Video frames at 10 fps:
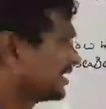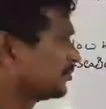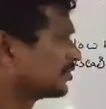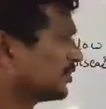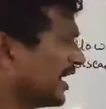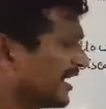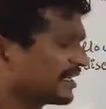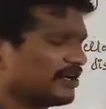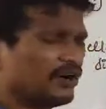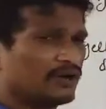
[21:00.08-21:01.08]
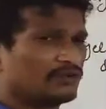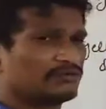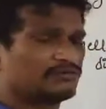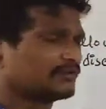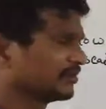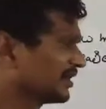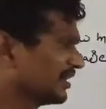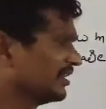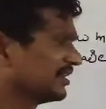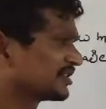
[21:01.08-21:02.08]
unable to act on.
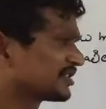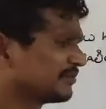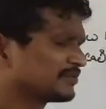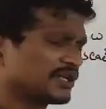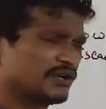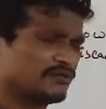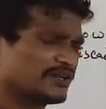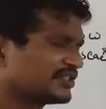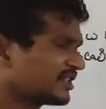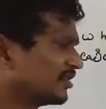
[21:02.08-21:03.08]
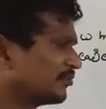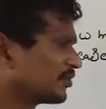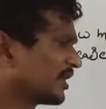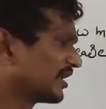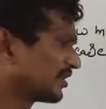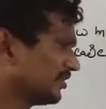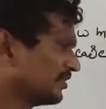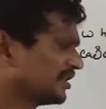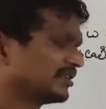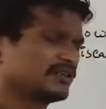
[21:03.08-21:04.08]
Okay, the stem soft flies unable to act
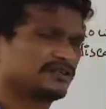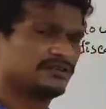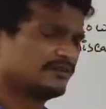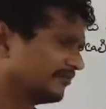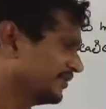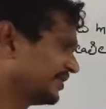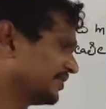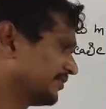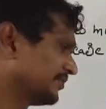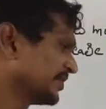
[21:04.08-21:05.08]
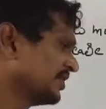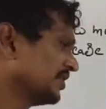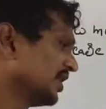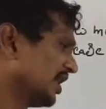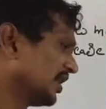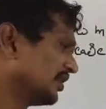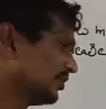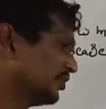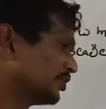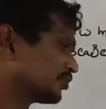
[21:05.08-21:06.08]
on that wheat. And
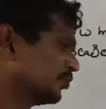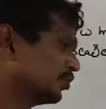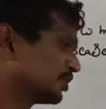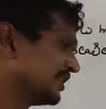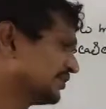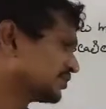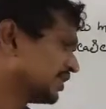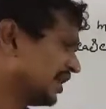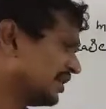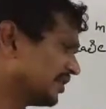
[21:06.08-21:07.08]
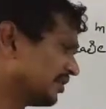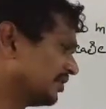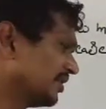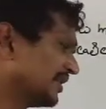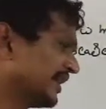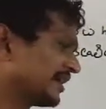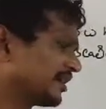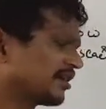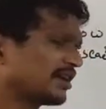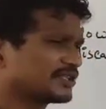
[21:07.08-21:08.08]
smooth leaves and
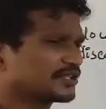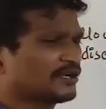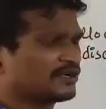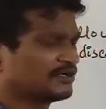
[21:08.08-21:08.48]
nectarless